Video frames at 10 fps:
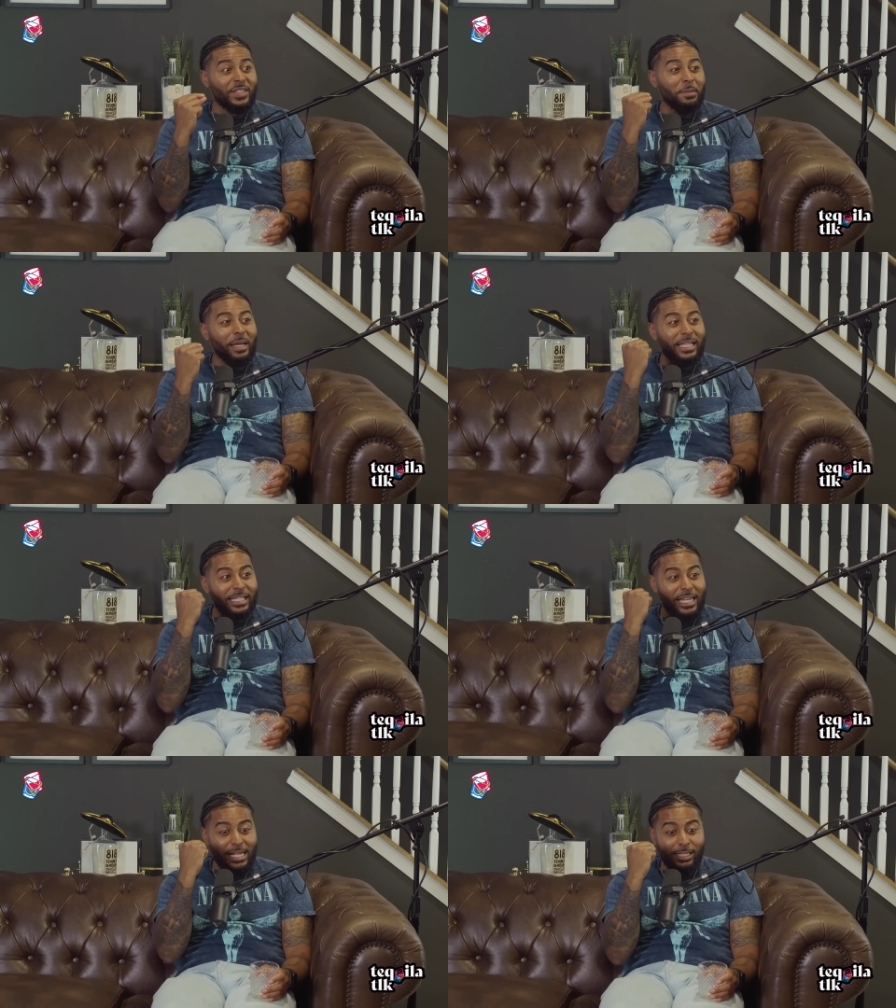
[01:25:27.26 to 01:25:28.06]
if somebody
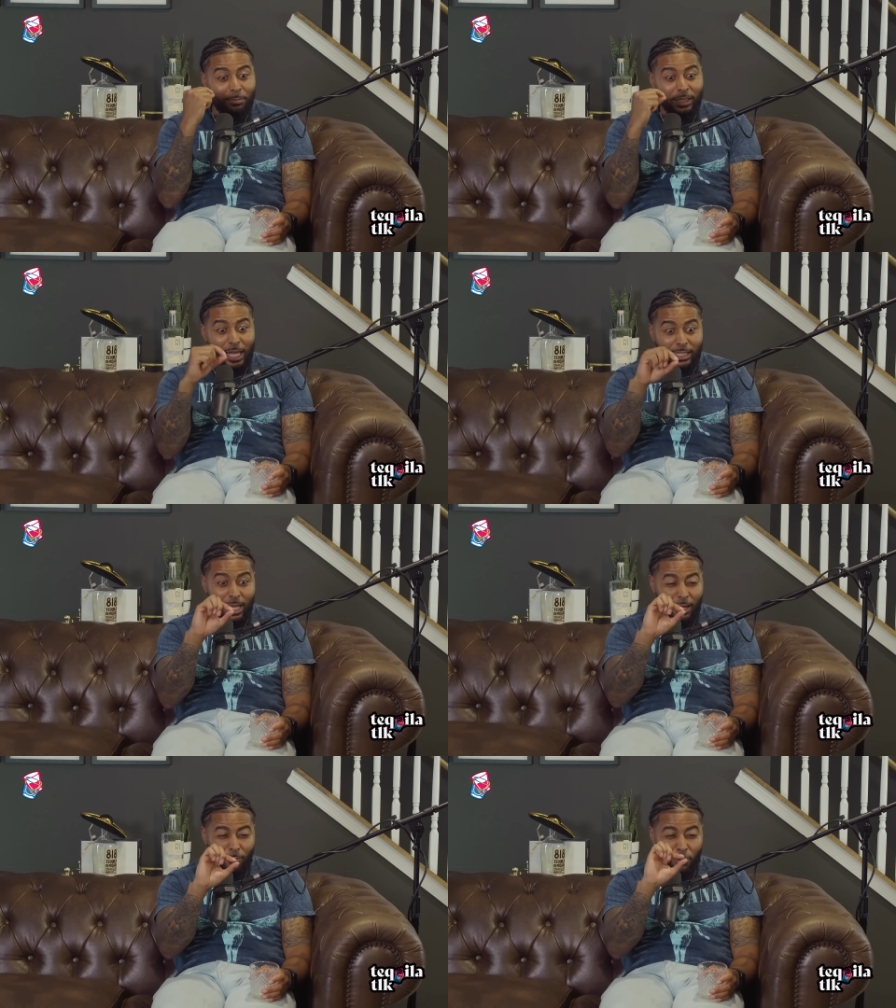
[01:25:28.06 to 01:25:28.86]
says something that's
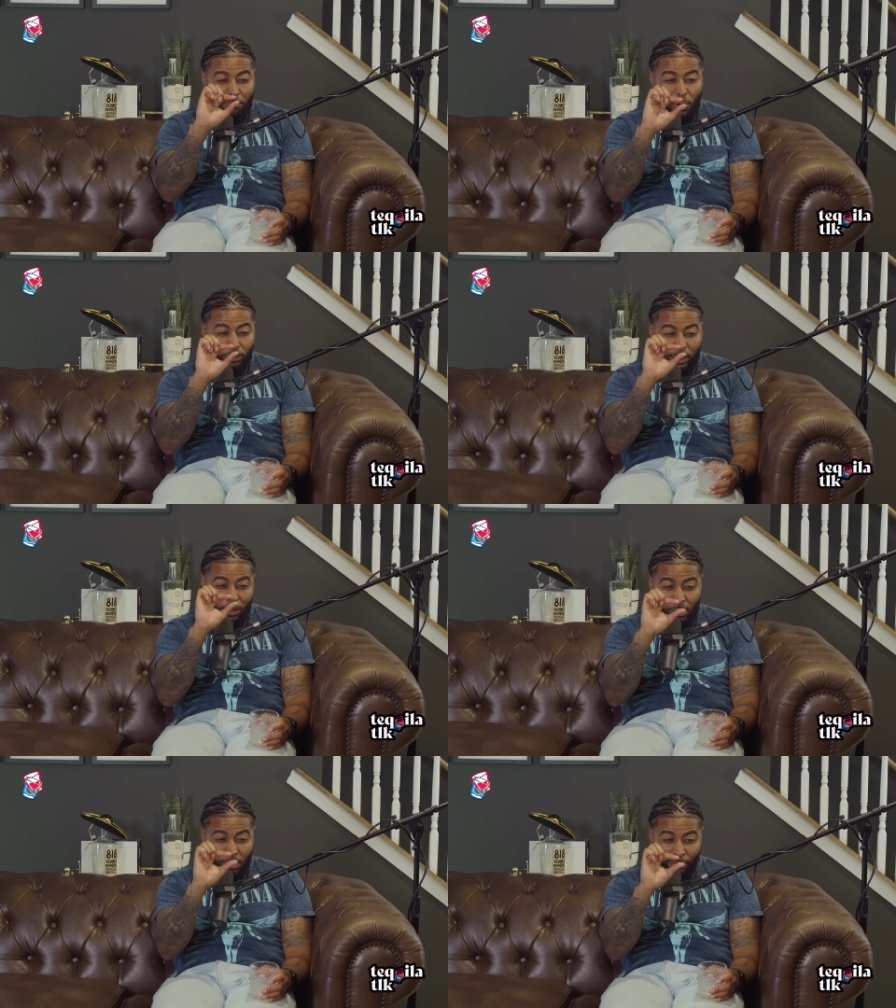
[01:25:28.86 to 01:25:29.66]
like remotely
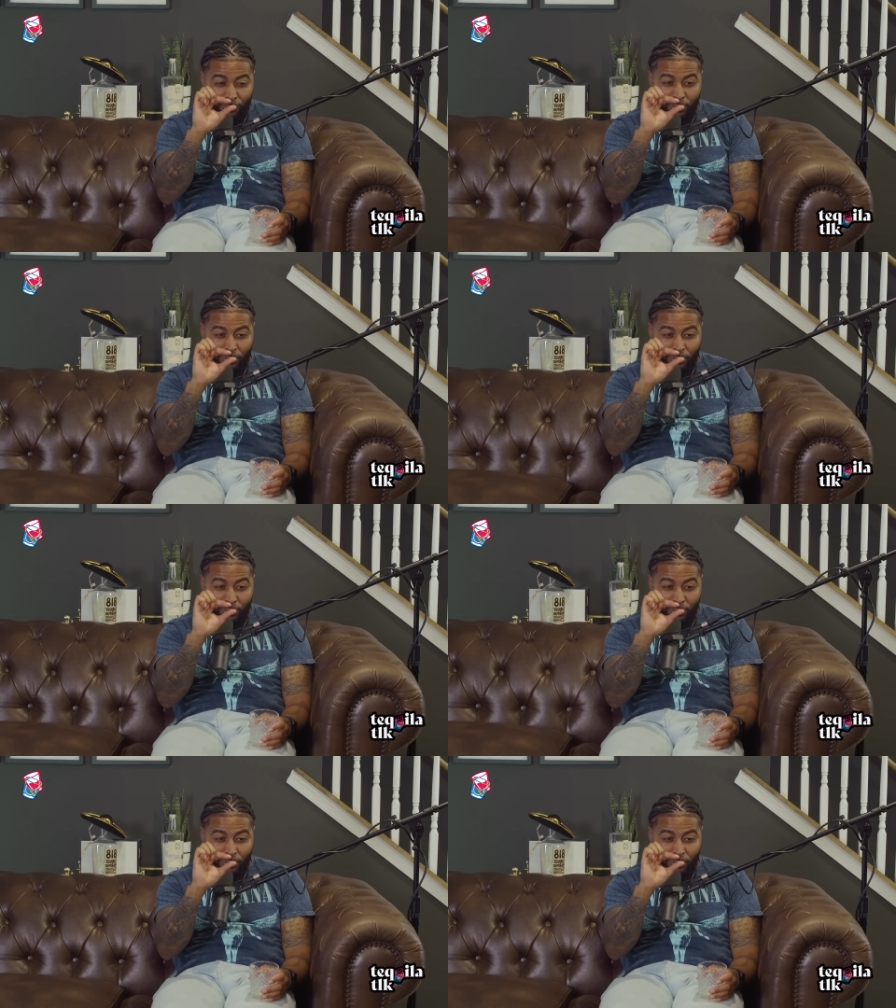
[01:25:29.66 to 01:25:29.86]
off,